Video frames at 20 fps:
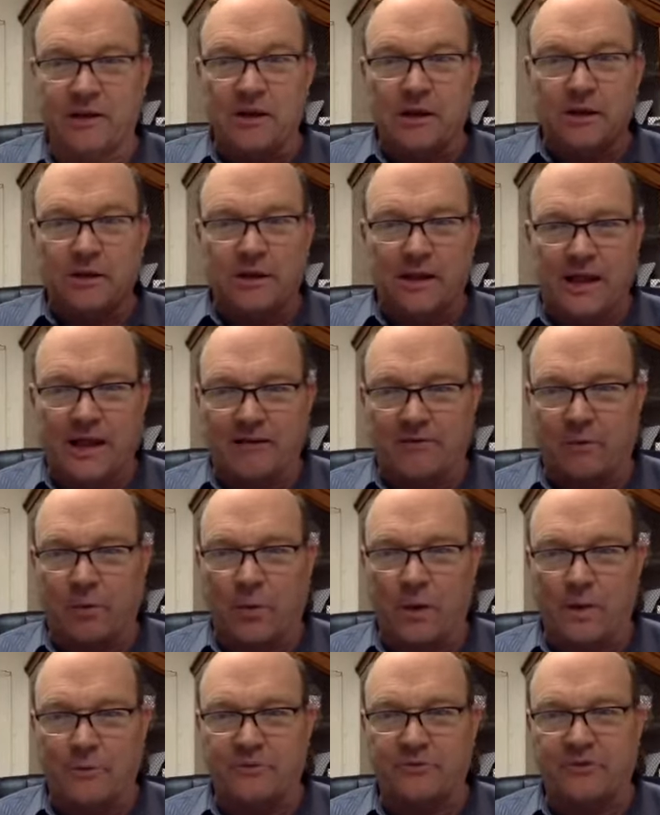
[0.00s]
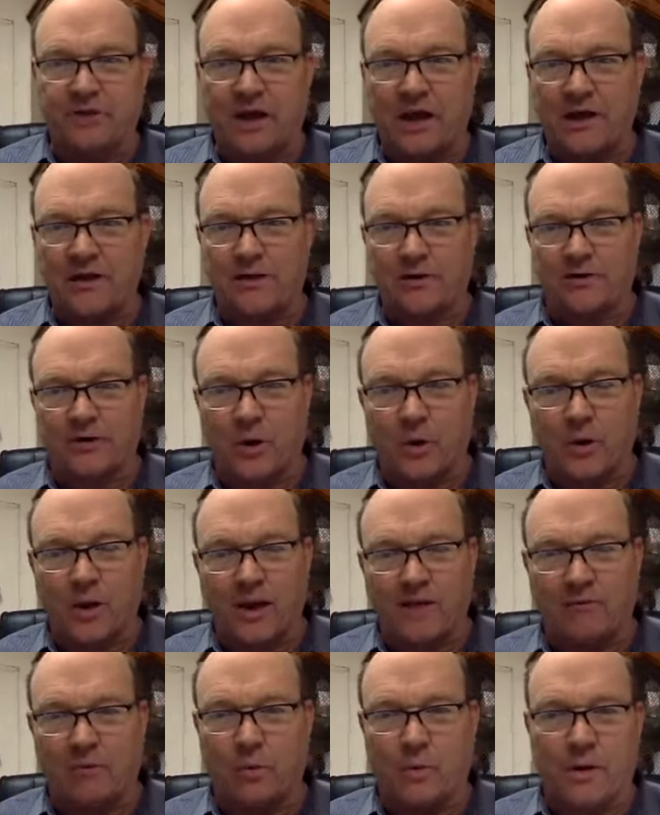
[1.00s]
they have a website or don't
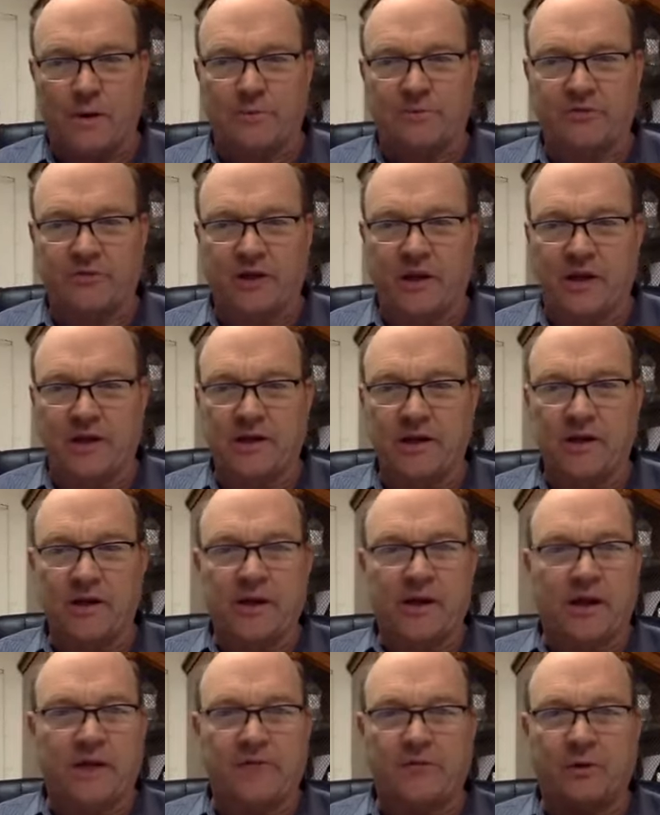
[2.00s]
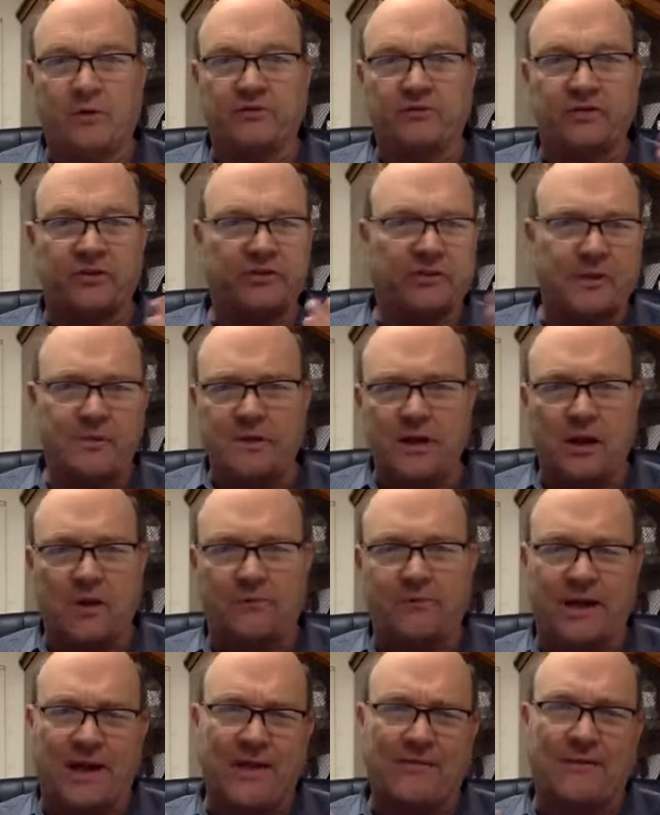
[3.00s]
have a website. And folks, just let me know if
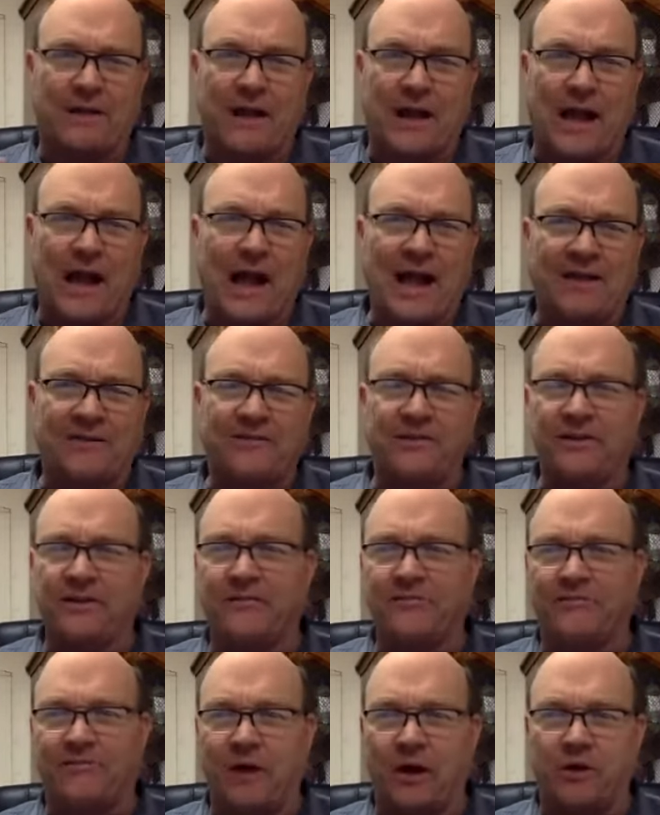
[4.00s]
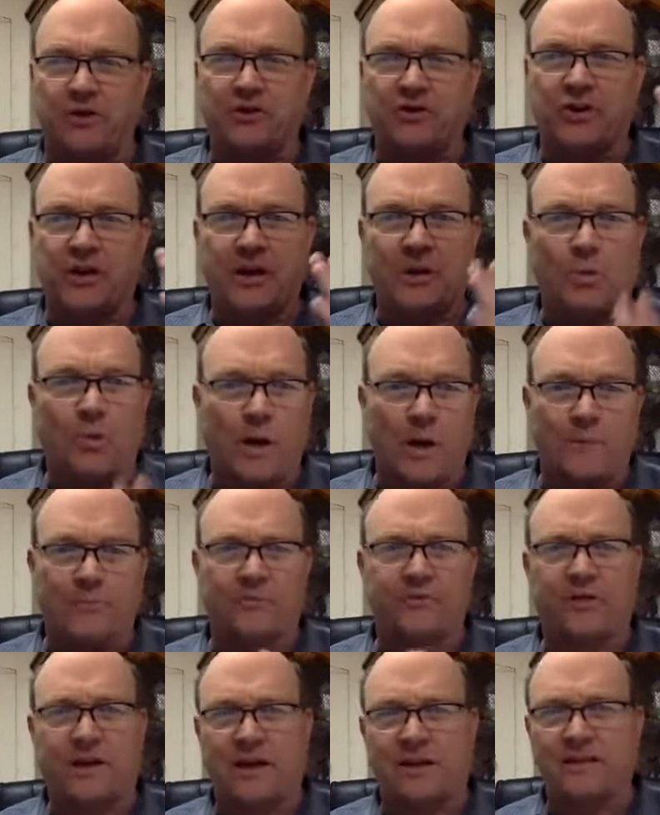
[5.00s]
you have an active, functioning
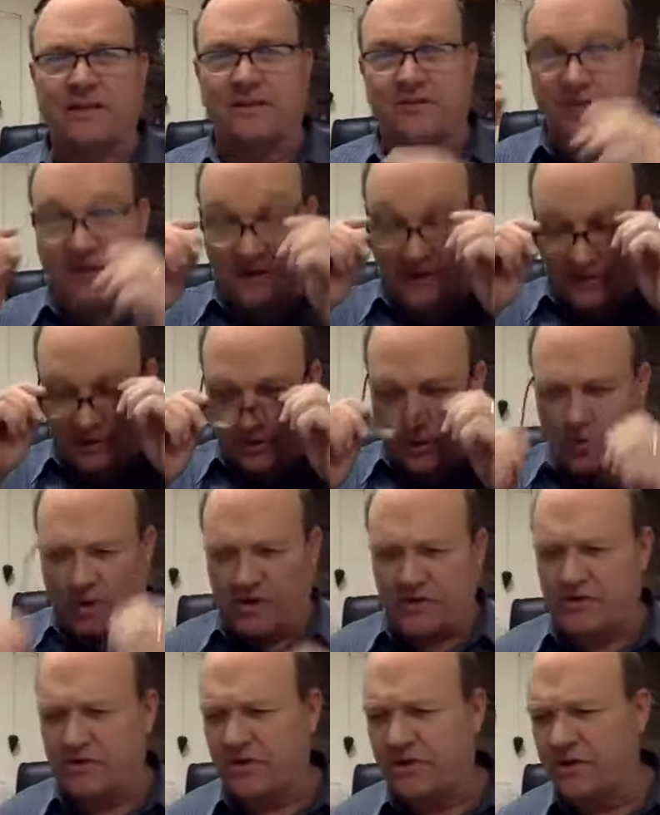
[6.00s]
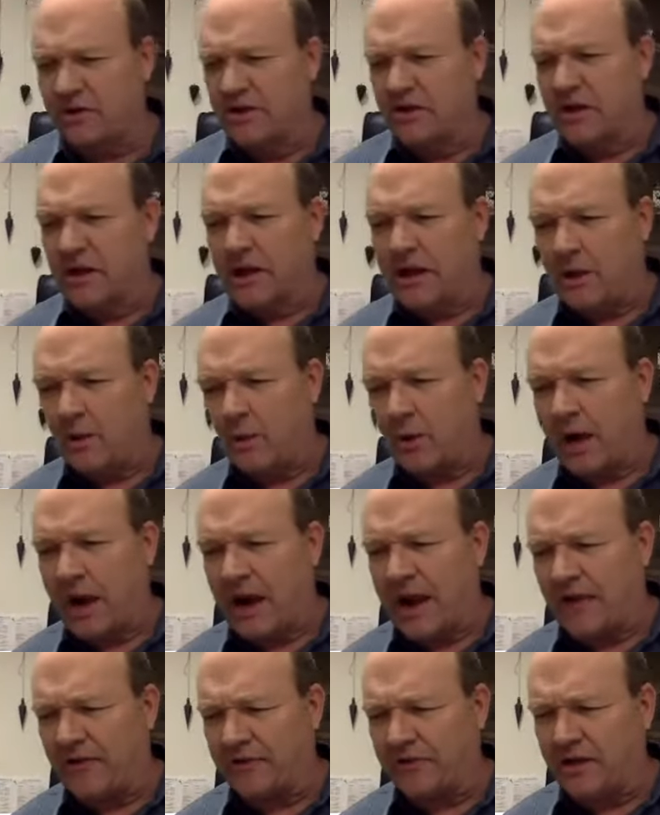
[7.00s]
website. That's kind of the question we're
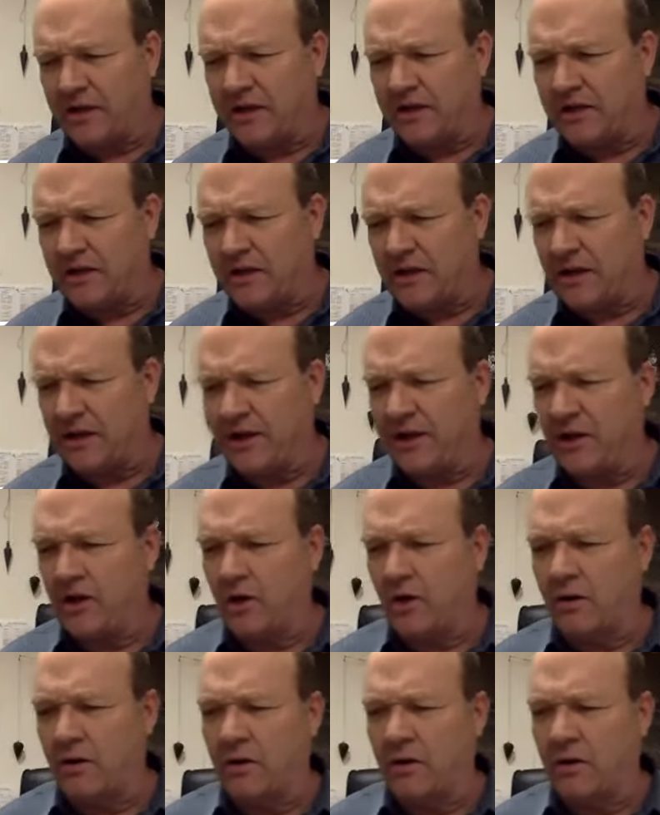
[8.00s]
asking here